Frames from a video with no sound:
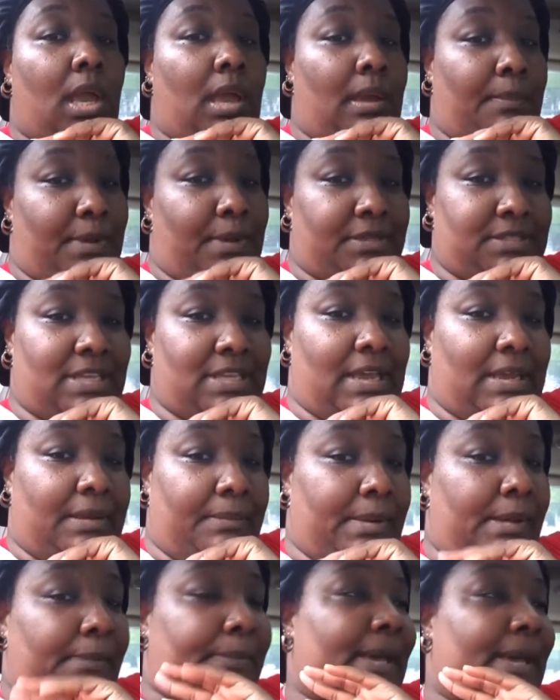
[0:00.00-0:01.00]
I'm outside
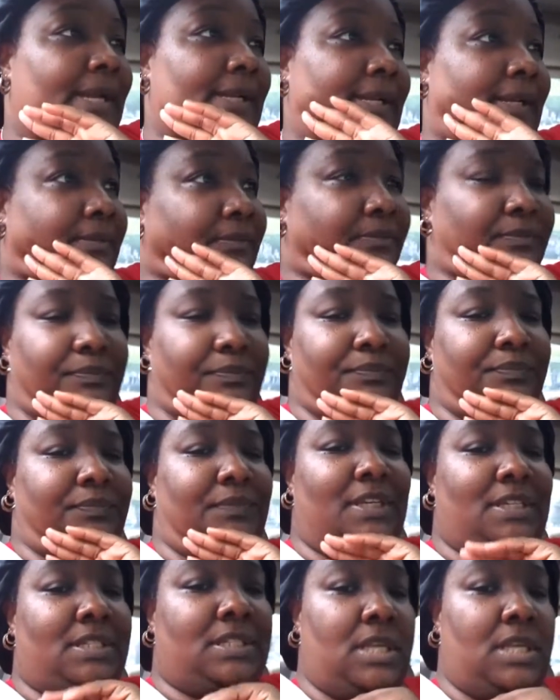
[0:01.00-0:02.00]
in my bonnet.
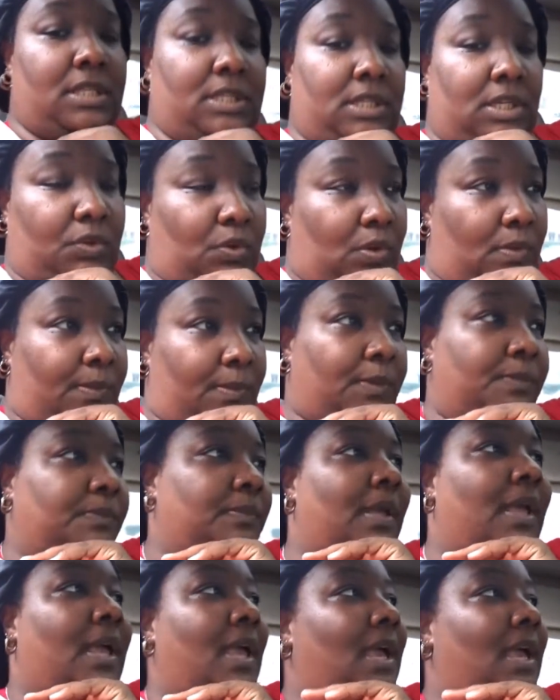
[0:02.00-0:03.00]
That's nothing normal.
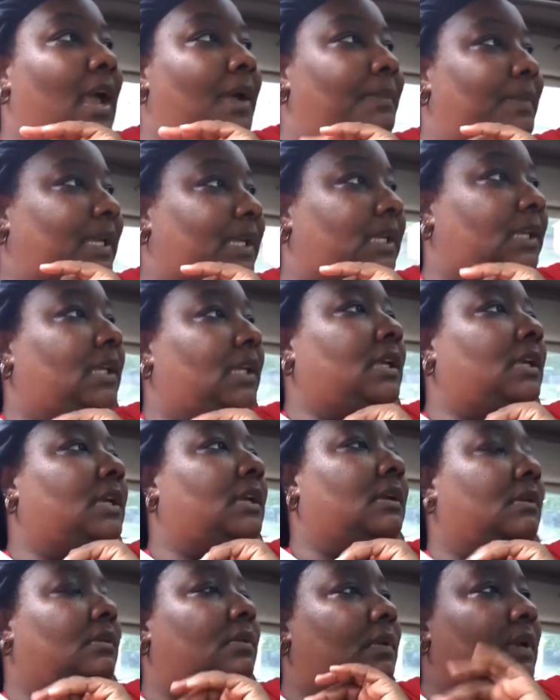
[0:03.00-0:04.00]
I mean,
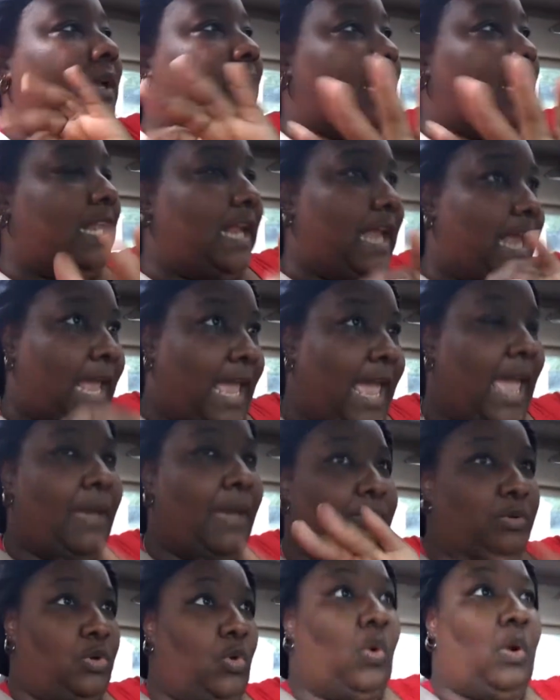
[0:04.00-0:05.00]

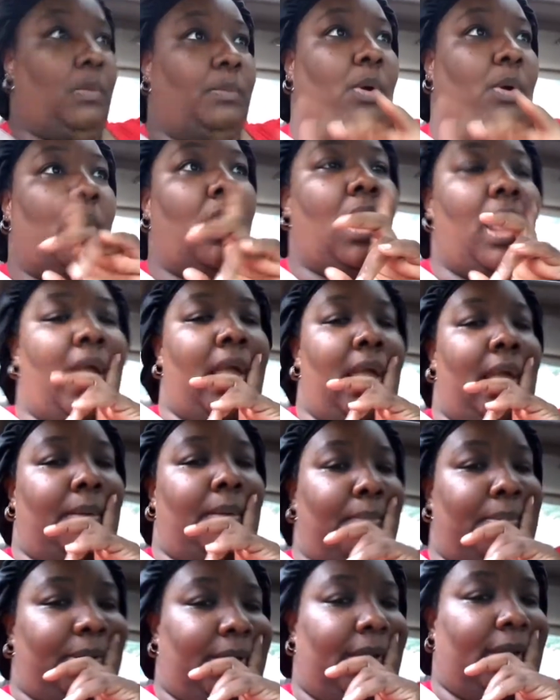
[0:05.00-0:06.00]
abnormal.
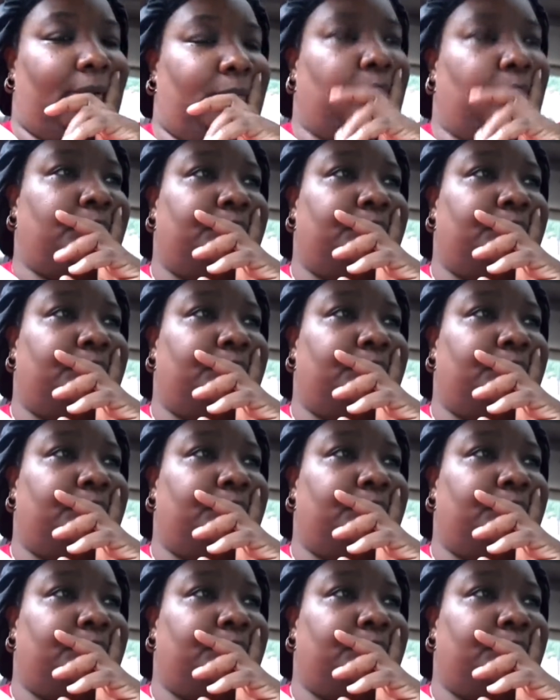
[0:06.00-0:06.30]
But